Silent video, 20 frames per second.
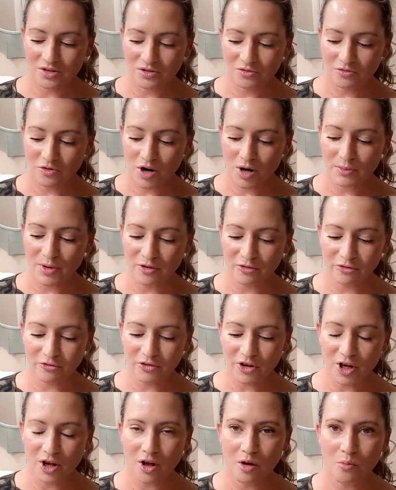to form a
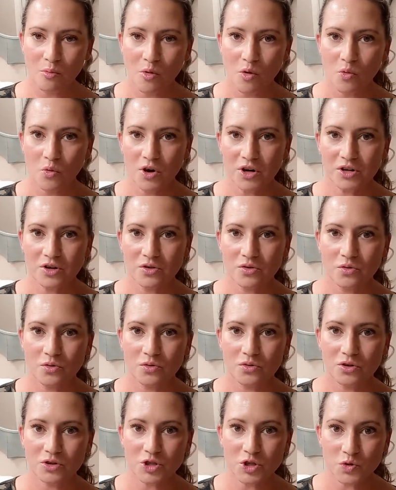film when
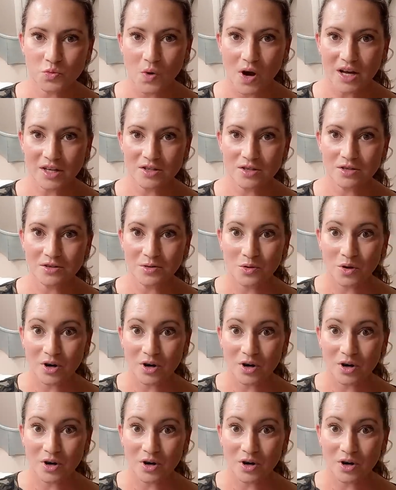you sweat